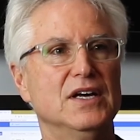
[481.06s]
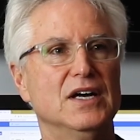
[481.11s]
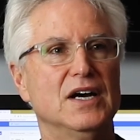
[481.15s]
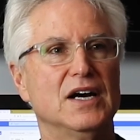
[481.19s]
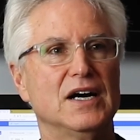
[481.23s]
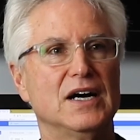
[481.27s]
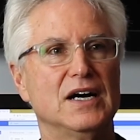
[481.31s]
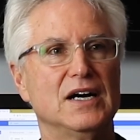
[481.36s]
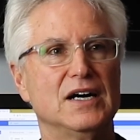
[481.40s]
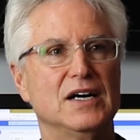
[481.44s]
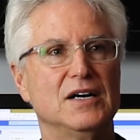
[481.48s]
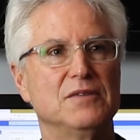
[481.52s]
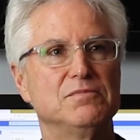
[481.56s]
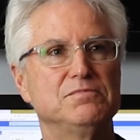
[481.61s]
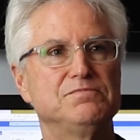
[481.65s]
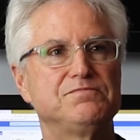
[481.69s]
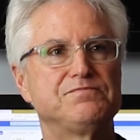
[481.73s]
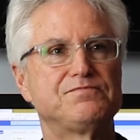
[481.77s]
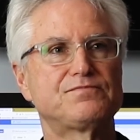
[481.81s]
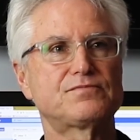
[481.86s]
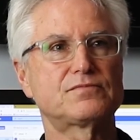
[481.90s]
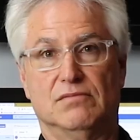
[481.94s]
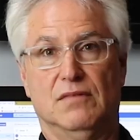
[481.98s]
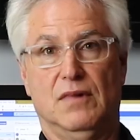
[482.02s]

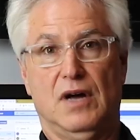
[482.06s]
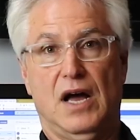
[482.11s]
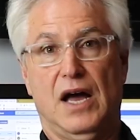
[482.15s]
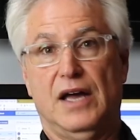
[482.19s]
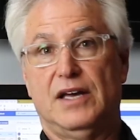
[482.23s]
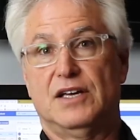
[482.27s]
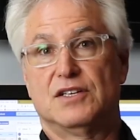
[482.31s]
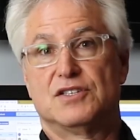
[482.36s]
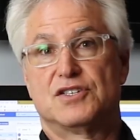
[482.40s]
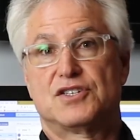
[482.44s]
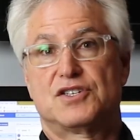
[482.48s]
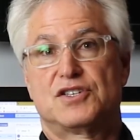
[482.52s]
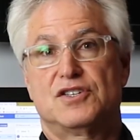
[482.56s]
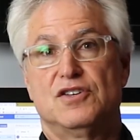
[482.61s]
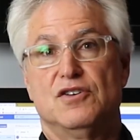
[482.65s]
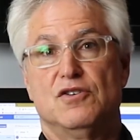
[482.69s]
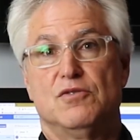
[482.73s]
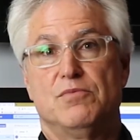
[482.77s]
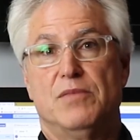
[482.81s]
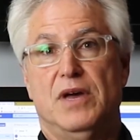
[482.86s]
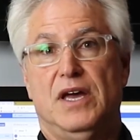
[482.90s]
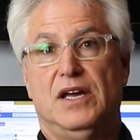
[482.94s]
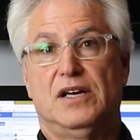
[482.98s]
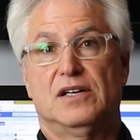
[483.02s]
I can still
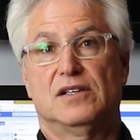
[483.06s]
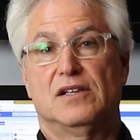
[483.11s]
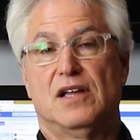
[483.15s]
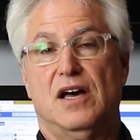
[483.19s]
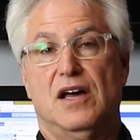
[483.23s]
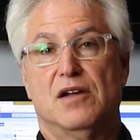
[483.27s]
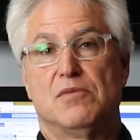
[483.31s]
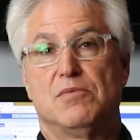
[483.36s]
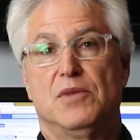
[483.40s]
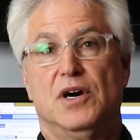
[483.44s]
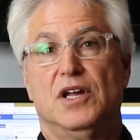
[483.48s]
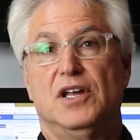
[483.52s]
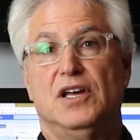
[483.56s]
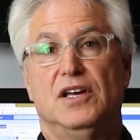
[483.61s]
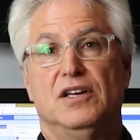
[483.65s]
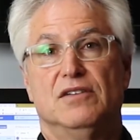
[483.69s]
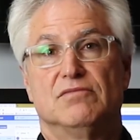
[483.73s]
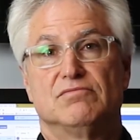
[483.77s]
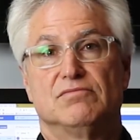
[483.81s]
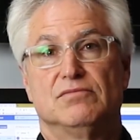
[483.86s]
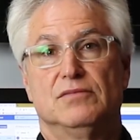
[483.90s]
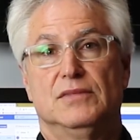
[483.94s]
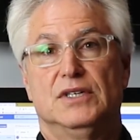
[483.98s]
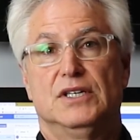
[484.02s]
make a lot of money
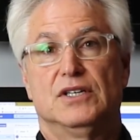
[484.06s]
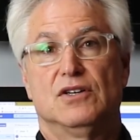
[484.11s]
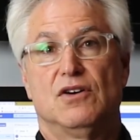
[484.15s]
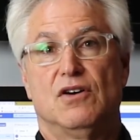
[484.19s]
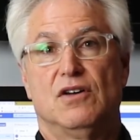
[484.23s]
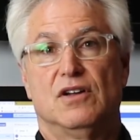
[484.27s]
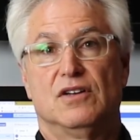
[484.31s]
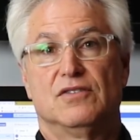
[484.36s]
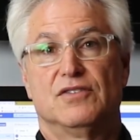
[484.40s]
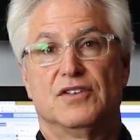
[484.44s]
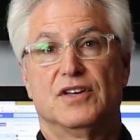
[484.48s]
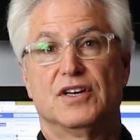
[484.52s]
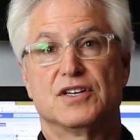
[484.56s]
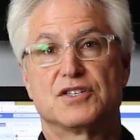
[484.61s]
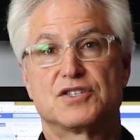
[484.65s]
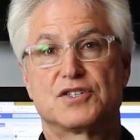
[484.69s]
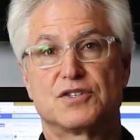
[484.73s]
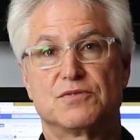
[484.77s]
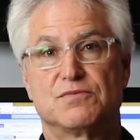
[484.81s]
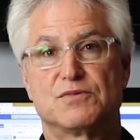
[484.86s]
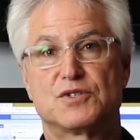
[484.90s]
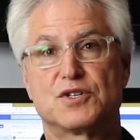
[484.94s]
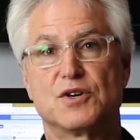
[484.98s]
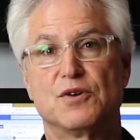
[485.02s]
in all of
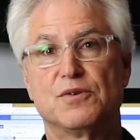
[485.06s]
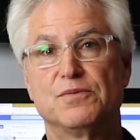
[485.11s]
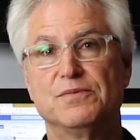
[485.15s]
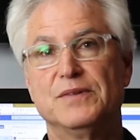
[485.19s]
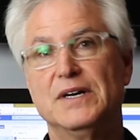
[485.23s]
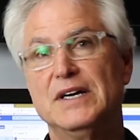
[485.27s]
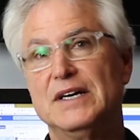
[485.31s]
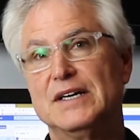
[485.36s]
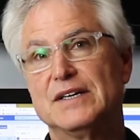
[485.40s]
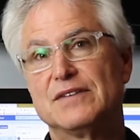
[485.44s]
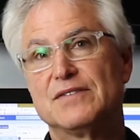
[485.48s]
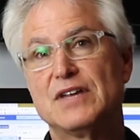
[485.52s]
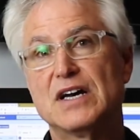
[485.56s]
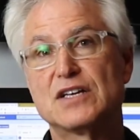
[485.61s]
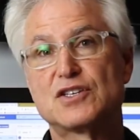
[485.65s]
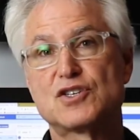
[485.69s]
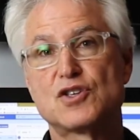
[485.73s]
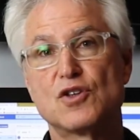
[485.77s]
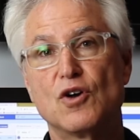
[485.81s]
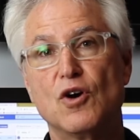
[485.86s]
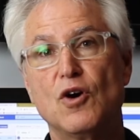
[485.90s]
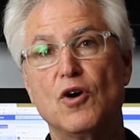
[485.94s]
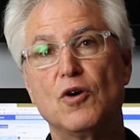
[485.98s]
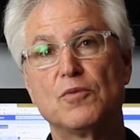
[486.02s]
this. So that's
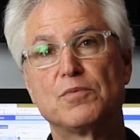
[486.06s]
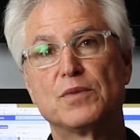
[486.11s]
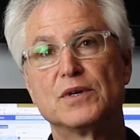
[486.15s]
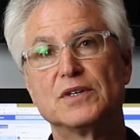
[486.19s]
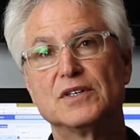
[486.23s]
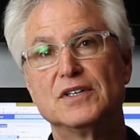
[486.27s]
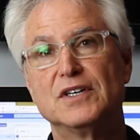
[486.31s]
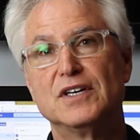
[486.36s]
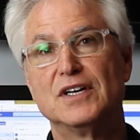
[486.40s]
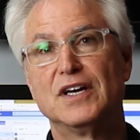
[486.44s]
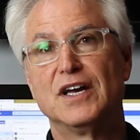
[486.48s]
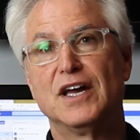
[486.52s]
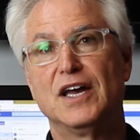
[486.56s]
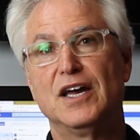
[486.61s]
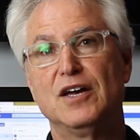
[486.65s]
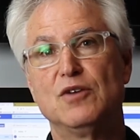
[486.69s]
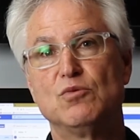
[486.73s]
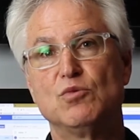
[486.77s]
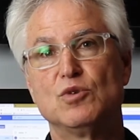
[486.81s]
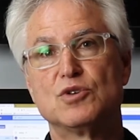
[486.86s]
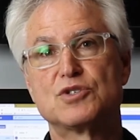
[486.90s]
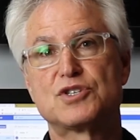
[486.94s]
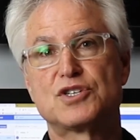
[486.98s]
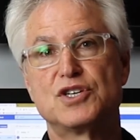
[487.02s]
the hope, and
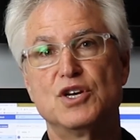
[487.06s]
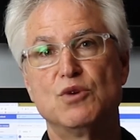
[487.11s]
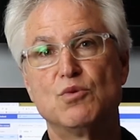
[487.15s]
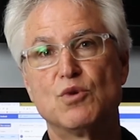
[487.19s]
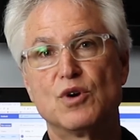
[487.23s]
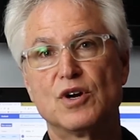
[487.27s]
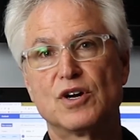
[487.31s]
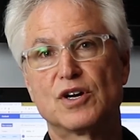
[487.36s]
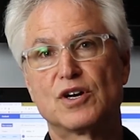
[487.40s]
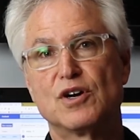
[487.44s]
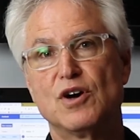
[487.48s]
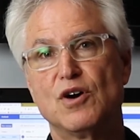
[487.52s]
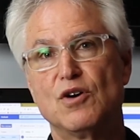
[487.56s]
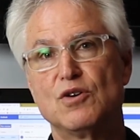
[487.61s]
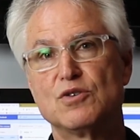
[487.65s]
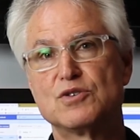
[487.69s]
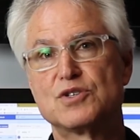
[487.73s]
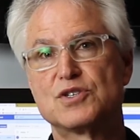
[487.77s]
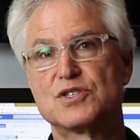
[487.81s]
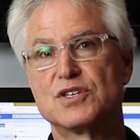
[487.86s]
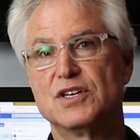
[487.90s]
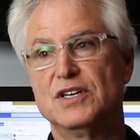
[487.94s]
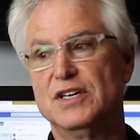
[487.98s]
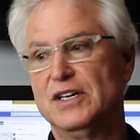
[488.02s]
we'll see where it
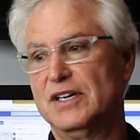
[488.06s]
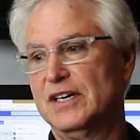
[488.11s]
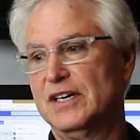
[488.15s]
goes.